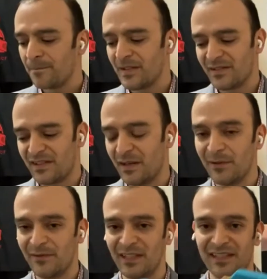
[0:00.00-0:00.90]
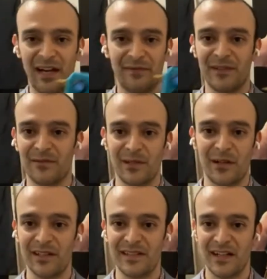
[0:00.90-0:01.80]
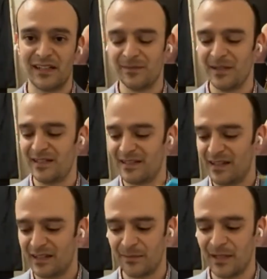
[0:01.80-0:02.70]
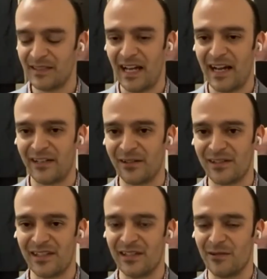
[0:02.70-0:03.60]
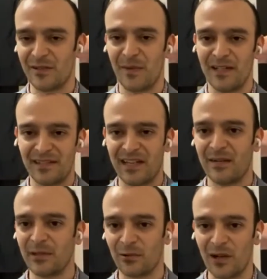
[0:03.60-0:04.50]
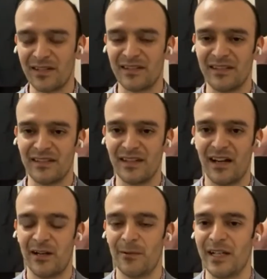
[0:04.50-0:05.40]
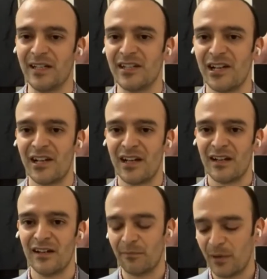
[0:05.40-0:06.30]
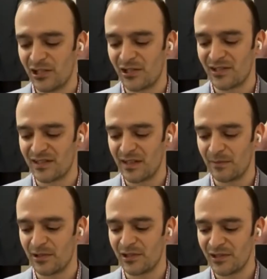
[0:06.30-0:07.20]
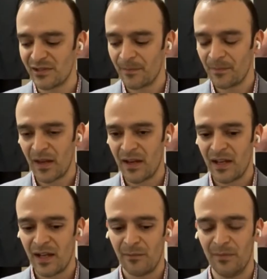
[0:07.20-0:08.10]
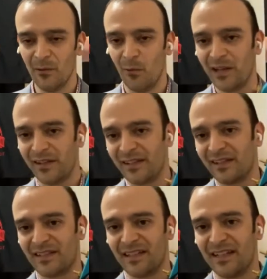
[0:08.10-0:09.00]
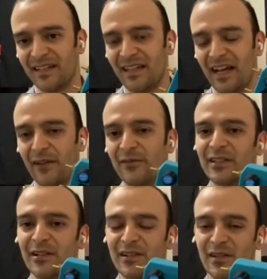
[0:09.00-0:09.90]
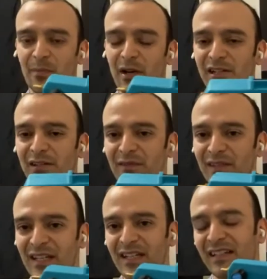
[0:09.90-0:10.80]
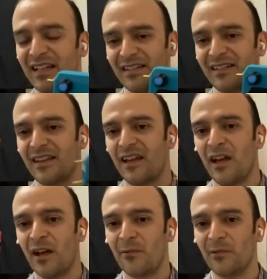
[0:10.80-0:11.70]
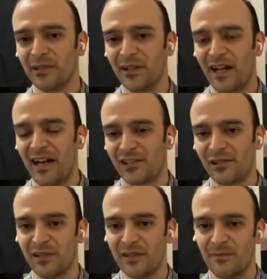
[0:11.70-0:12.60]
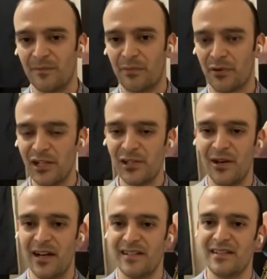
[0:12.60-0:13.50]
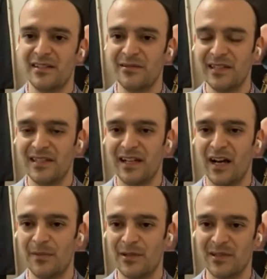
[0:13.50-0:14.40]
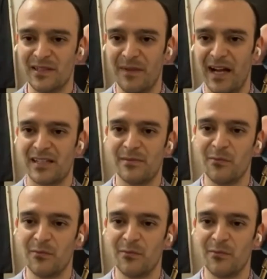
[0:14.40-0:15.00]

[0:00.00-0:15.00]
Some of these we already talked about. I talked about the accuracy and response time across the entire range of pressures and temperatures. But one of the things they have in there is a pressure fatigue test. Well, they'll actually pressurize the unit up to its maximum